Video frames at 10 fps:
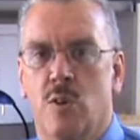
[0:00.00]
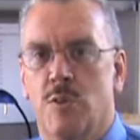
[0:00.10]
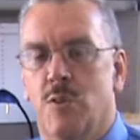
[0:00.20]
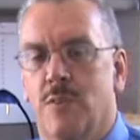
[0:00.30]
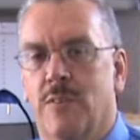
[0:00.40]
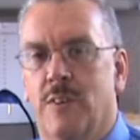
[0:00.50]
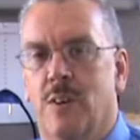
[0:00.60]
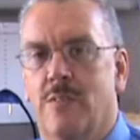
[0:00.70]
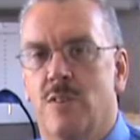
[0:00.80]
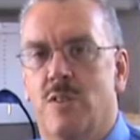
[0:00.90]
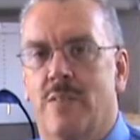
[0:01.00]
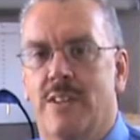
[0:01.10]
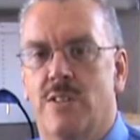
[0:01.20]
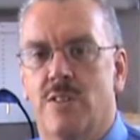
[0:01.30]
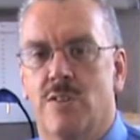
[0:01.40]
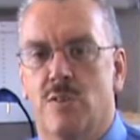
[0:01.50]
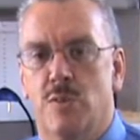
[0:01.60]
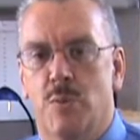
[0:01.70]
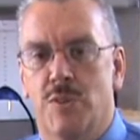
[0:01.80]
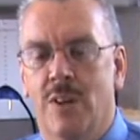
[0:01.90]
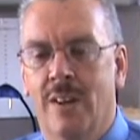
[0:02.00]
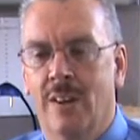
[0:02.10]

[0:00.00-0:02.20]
and also the Philadelphia 76ers, which